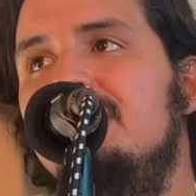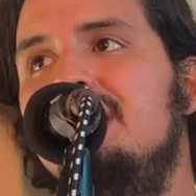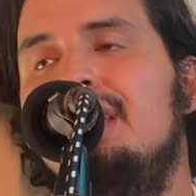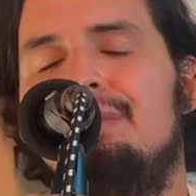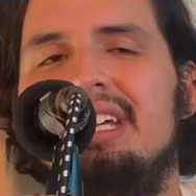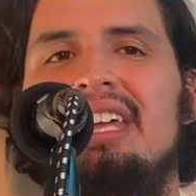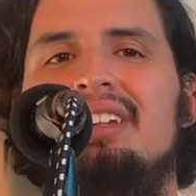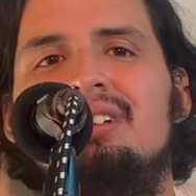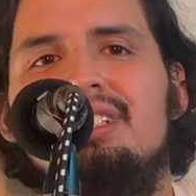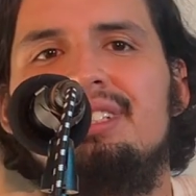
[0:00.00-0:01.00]
But yeah, the
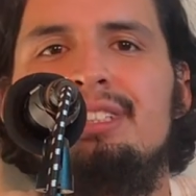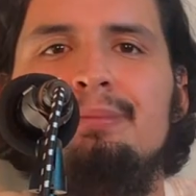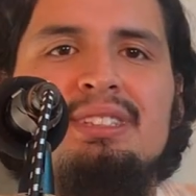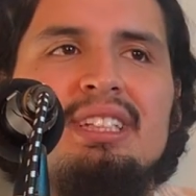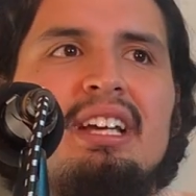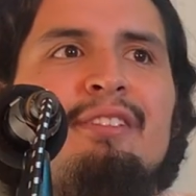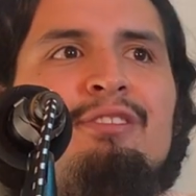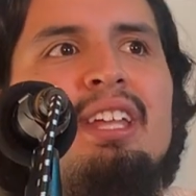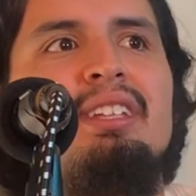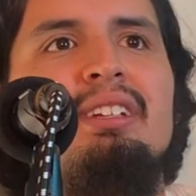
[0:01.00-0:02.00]
whole country music, I feel
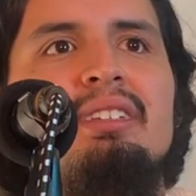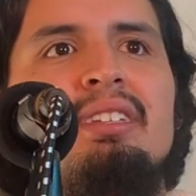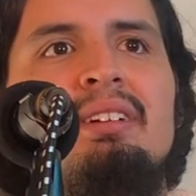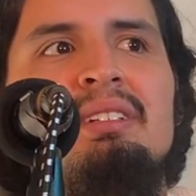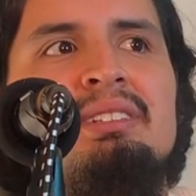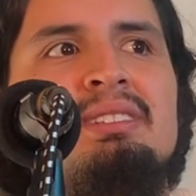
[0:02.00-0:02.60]
like there is